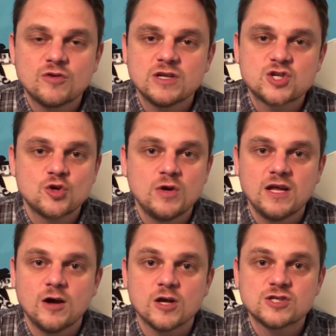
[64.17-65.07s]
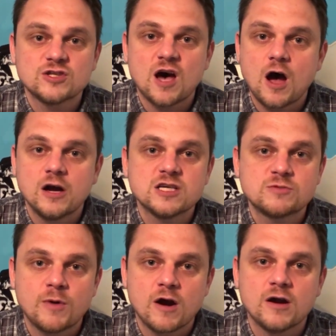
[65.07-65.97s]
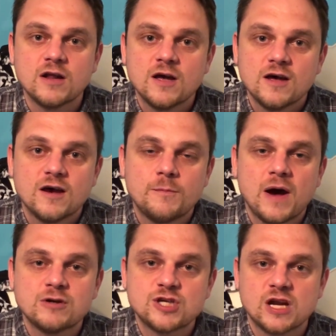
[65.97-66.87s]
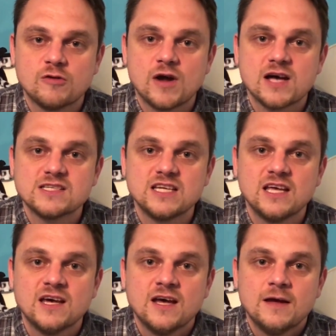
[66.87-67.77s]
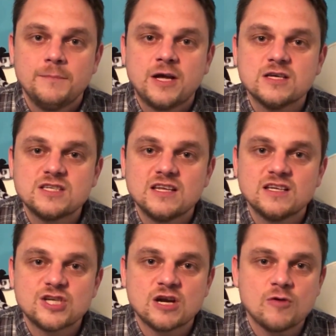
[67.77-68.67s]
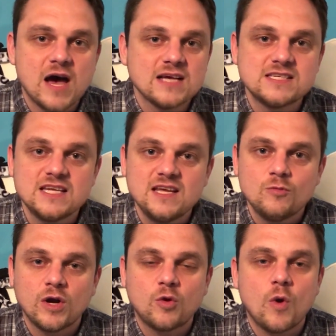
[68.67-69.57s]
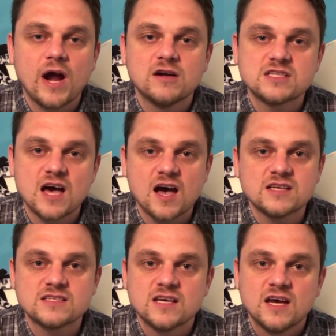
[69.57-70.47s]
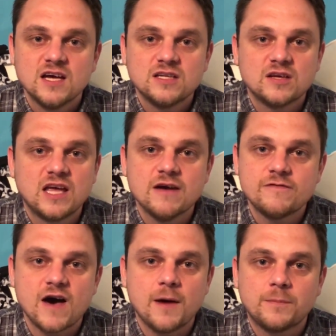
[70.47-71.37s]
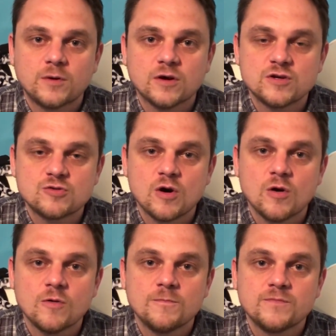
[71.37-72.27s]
one is truly also the hardest part about generosity, because generosity requires us to give up control.